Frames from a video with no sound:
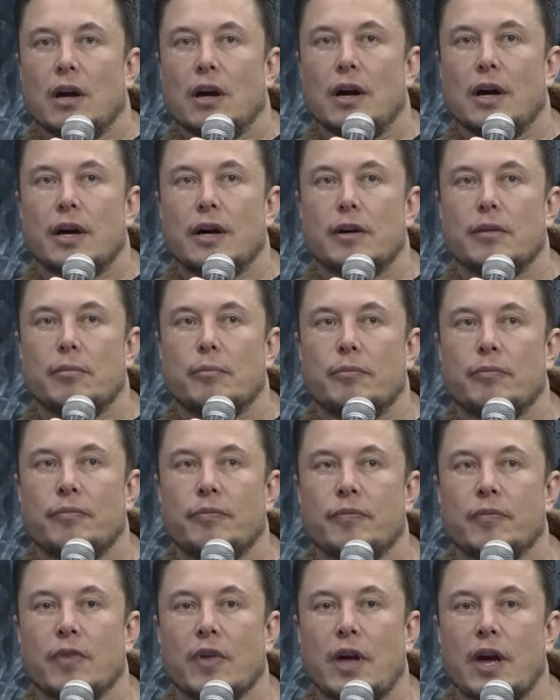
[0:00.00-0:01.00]
um,
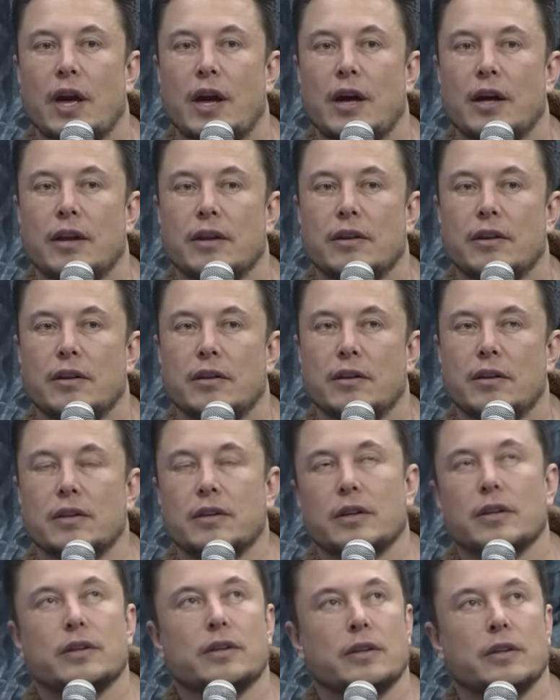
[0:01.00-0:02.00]
and
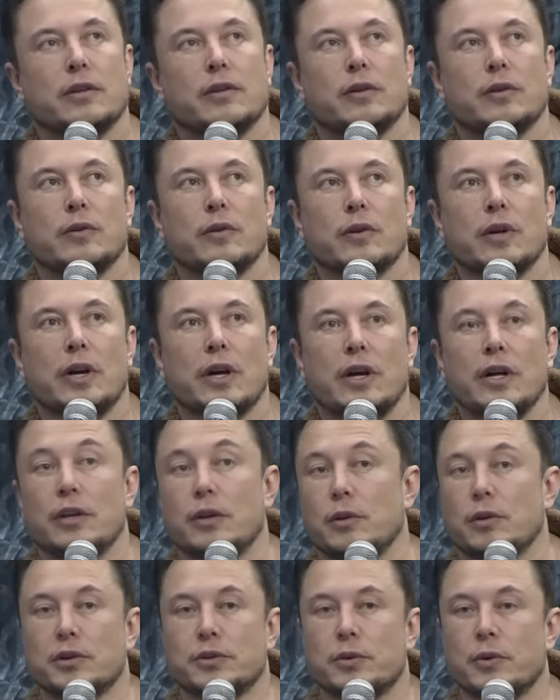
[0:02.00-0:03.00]
in
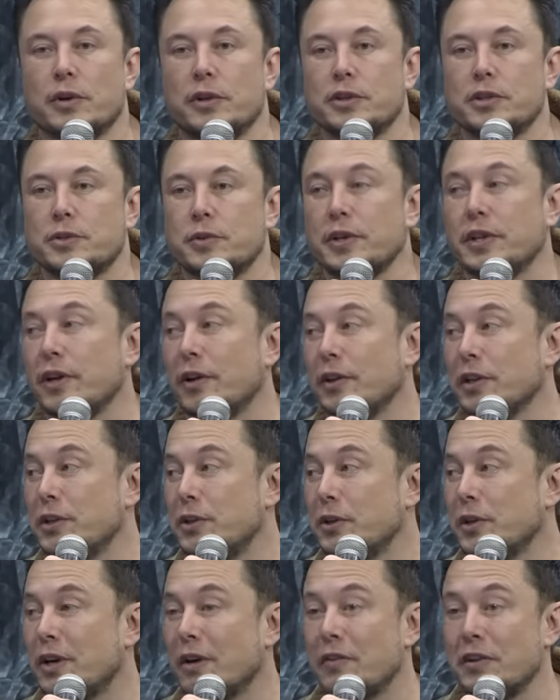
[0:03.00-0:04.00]
the U S auto industry, the only
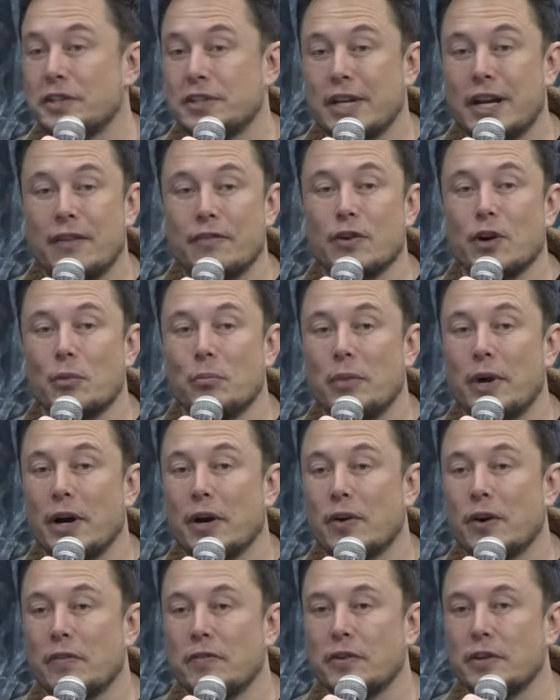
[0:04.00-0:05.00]
two companies that haven't gone
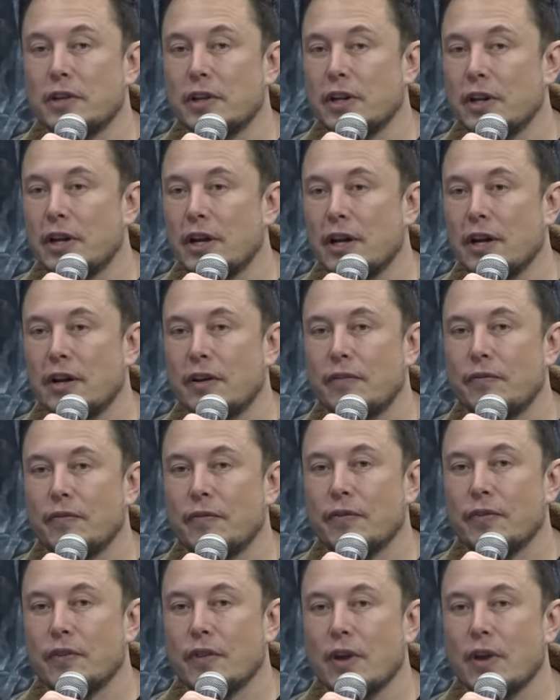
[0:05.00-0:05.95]
bankrupt, um,